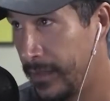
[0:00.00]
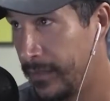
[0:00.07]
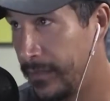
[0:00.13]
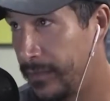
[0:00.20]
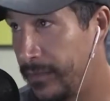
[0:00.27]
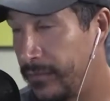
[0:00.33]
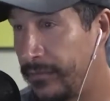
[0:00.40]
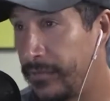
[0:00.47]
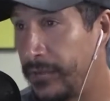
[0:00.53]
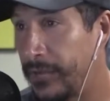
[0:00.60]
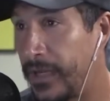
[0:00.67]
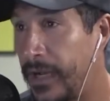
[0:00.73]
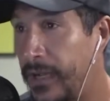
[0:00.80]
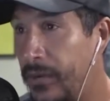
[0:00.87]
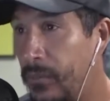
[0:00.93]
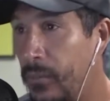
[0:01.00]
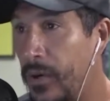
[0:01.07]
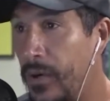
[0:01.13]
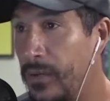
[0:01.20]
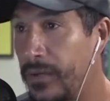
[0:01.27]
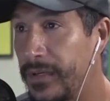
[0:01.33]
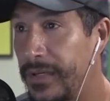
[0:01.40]
this is for
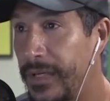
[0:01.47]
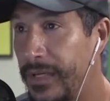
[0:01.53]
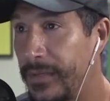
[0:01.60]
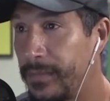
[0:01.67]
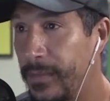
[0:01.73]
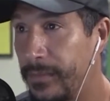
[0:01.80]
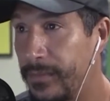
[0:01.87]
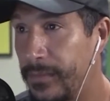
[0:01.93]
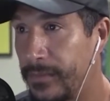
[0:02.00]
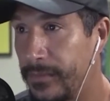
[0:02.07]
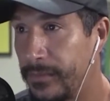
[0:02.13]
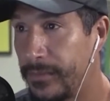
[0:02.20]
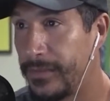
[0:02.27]
non-woke tech people.